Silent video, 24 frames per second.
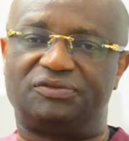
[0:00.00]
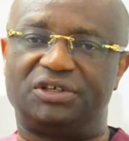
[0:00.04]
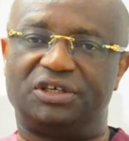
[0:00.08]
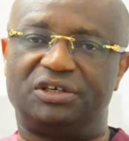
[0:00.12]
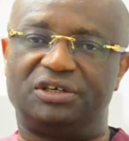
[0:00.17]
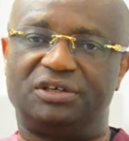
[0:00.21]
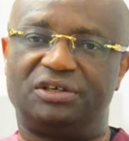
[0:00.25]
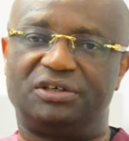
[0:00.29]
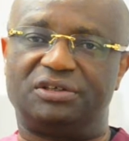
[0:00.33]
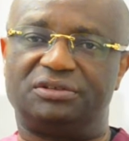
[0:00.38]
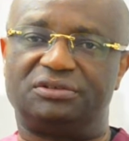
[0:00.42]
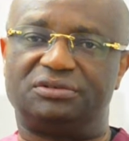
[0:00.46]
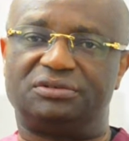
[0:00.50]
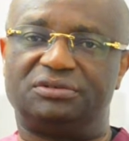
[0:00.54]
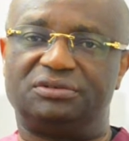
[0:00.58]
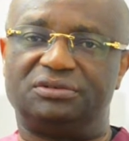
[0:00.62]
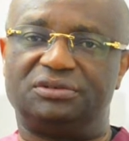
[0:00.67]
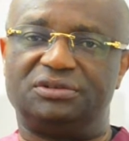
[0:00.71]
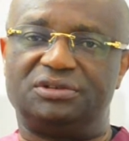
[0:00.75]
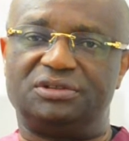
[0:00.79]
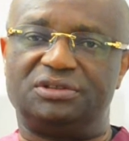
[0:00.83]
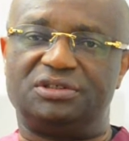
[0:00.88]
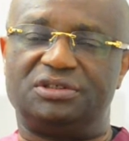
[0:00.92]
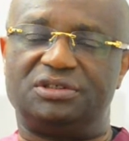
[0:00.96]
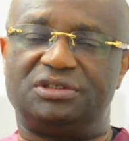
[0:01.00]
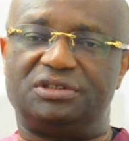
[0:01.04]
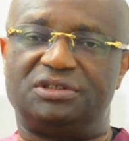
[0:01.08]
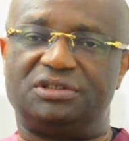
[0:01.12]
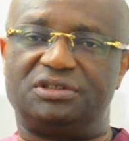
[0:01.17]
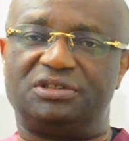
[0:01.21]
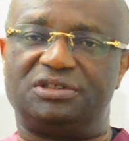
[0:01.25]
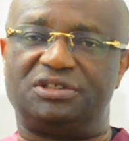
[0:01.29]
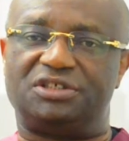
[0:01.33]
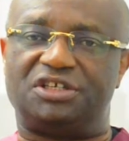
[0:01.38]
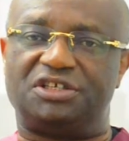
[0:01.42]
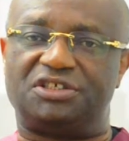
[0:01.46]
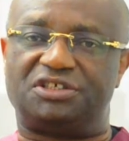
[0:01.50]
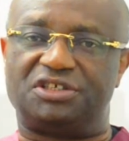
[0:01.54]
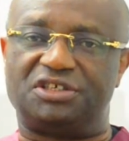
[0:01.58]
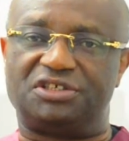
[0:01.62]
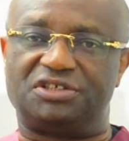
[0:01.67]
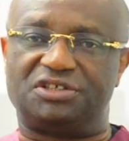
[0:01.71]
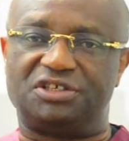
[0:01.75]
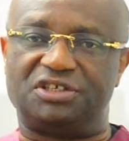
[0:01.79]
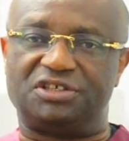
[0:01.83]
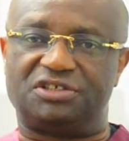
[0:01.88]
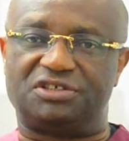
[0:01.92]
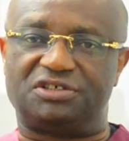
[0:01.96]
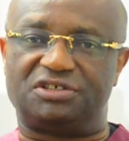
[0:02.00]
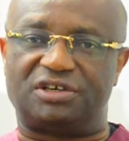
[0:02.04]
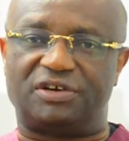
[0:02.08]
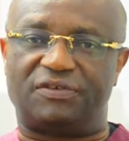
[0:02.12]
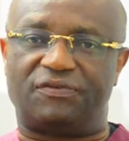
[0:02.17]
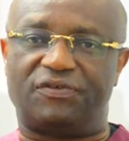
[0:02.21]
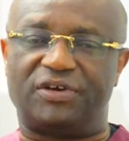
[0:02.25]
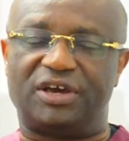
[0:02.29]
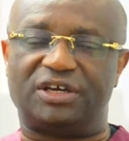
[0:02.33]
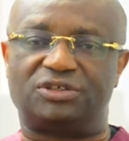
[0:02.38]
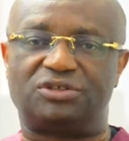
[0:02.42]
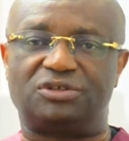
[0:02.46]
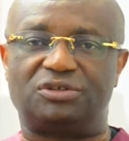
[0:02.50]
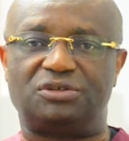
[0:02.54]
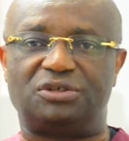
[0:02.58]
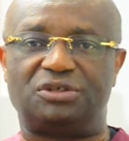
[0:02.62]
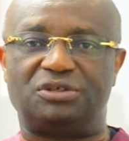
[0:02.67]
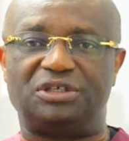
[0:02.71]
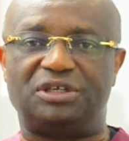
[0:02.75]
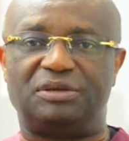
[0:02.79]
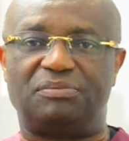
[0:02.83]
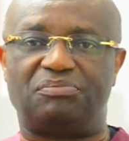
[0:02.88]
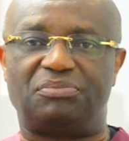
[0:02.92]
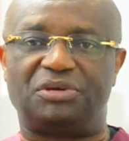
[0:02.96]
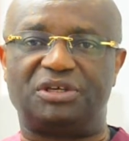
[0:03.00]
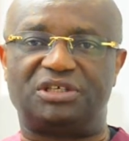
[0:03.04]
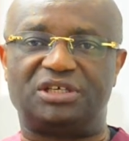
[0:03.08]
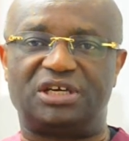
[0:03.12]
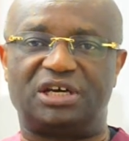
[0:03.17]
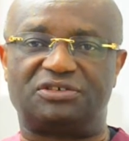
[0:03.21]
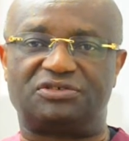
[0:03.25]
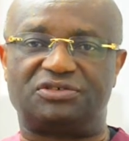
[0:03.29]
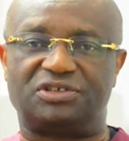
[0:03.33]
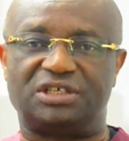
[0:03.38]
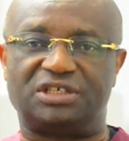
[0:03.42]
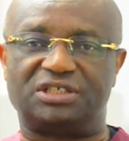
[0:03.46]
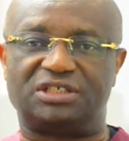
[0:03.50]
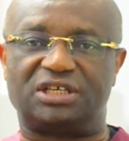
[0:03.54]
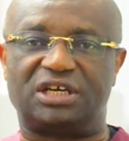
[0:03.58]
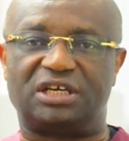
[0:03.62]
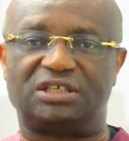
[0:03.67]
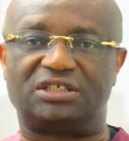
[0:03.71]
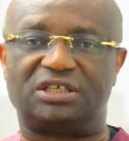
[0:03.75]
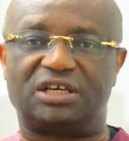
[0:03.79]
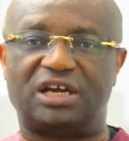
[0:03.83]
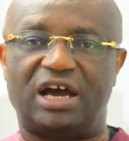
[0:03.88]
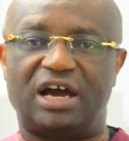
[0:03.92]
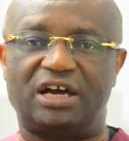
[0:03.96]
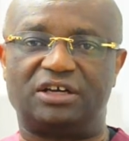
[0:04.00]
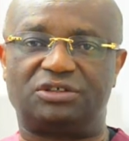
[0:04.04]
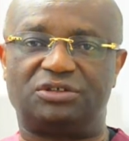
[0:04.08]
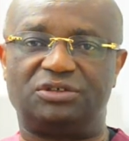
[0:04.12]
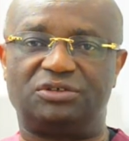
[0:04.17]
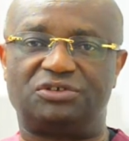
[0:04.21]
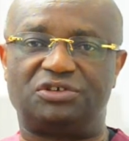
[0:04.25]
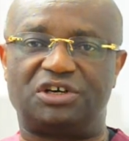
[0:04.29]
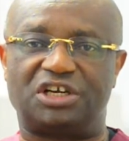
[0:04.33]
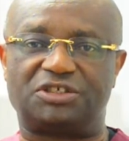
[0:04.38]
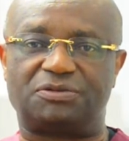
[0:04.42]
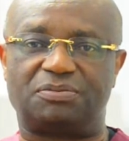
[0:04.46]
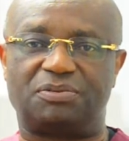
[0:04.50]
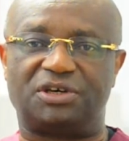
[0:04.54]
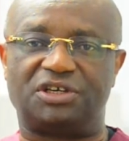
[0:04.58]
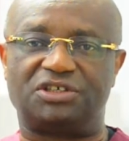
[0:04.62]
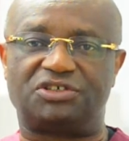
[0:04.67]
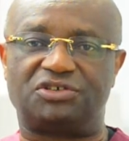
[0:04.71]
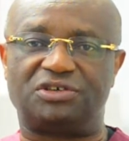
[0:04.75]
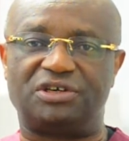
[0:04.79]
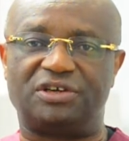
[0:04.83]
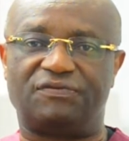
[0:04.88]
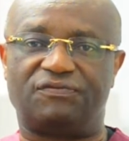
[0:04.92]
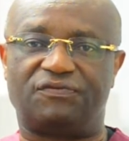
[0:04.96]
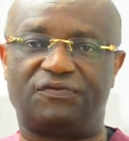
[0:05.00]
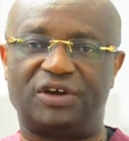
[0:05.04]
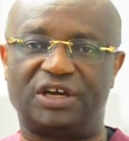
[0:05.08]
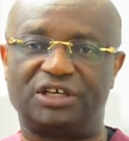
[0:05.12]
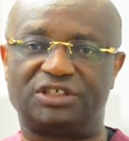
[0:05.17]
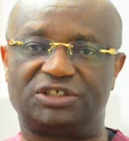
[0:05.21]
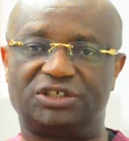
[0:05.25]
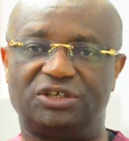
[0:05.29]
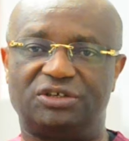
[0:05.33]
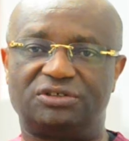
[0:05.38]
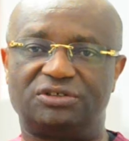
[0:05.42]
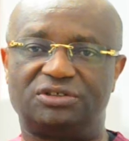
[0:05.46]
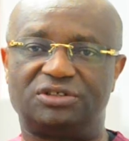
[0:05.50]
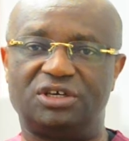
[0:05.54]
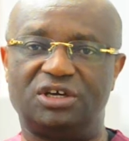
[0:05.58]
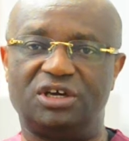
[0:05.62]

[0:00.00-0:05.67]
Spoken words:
the diseases referred to in pediatrics as acute respiratory infection,